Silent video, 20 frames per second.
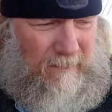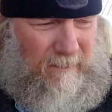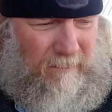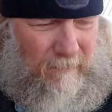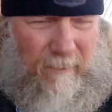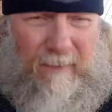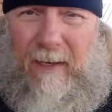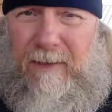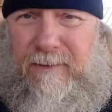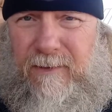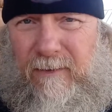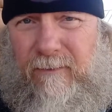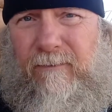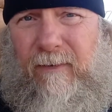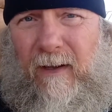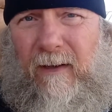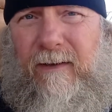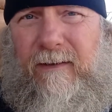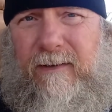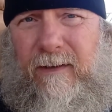Well, that's
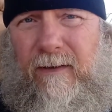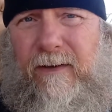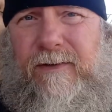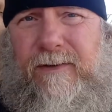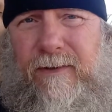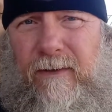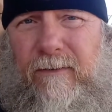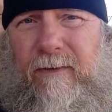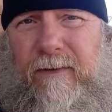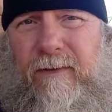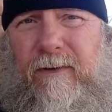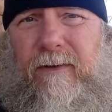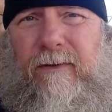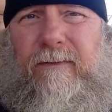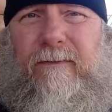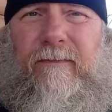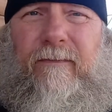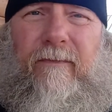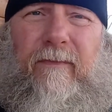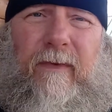involuntary servitude.
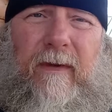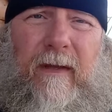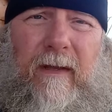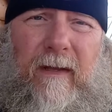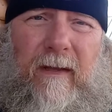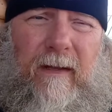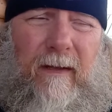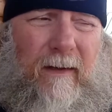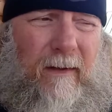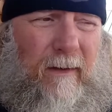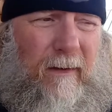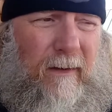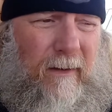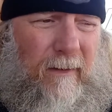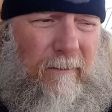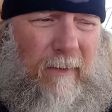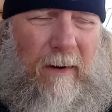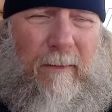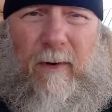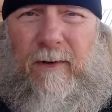
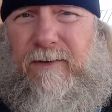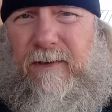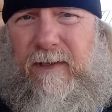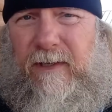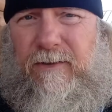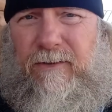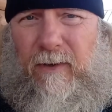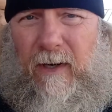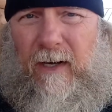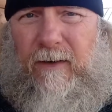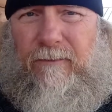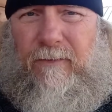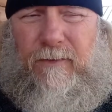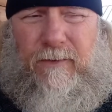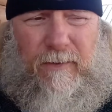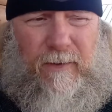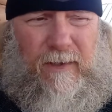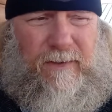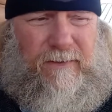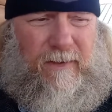Why wasn't he tried for
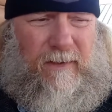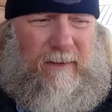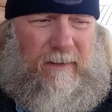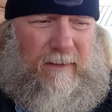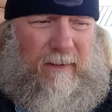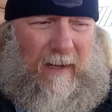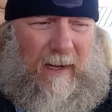treason?